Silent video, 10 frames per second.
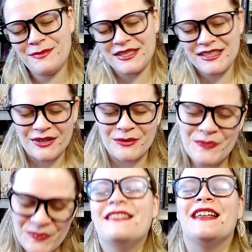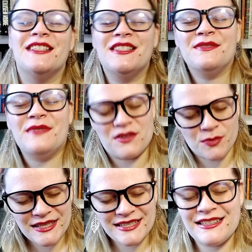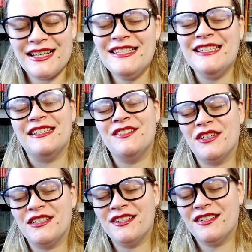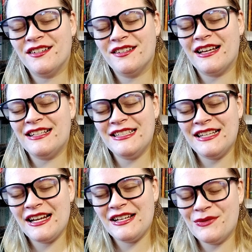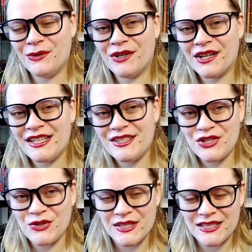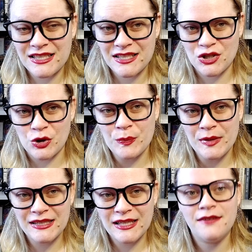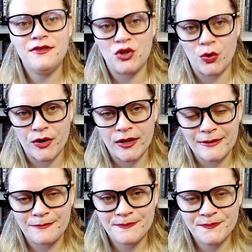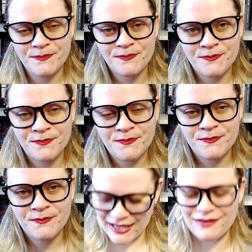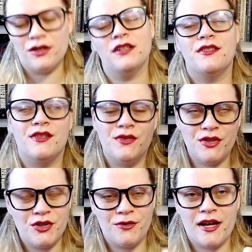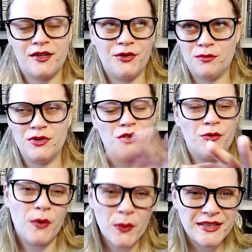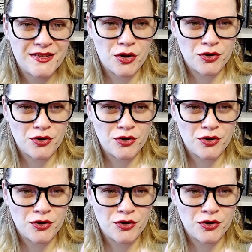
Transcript: but you know, that's that's what this guy did. He tried to turn 1984 into this dystopian love story and also the director was so focused on